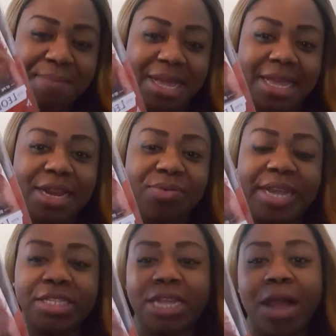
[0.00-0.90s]
But
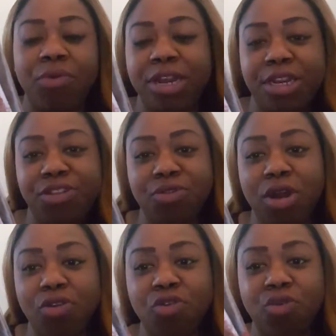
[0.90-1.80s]
anyway, so I wanted to do
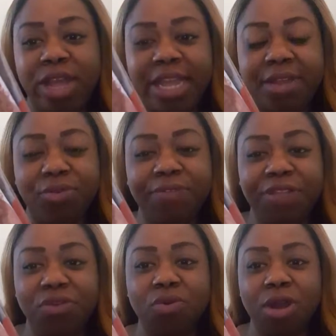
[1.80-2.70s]
a quick
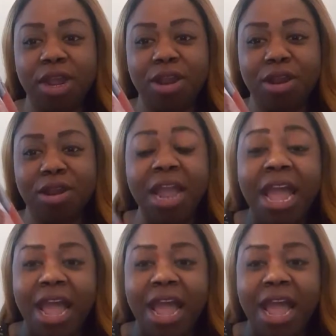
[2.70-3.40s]
review on her.